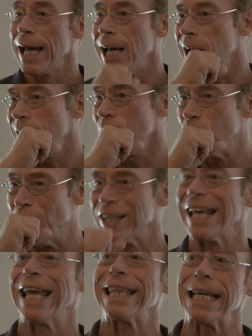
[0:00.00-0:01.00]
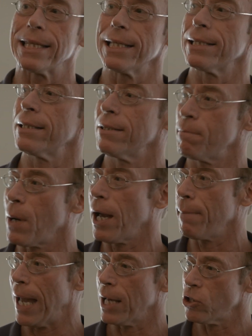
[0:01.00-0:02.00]
and that, that, that this
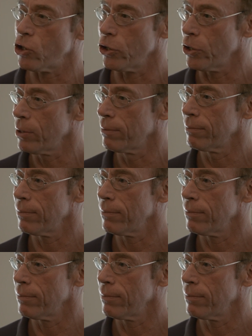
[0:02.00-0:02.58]
spy master,